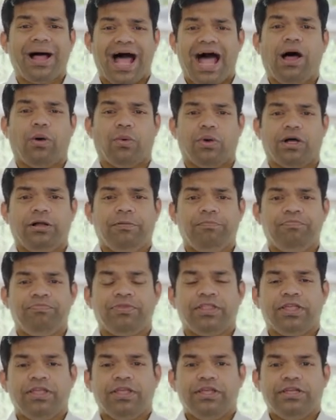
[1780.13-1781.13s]
power
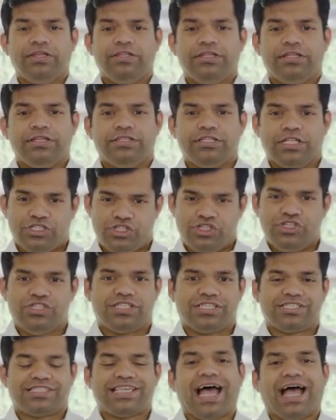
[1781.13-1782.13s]
that
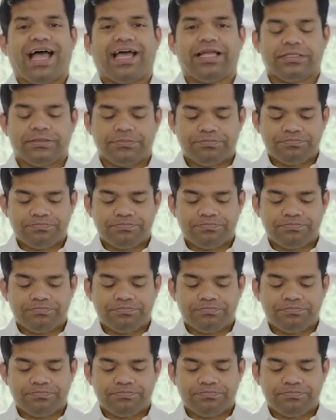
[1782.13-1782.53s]
Jesus had.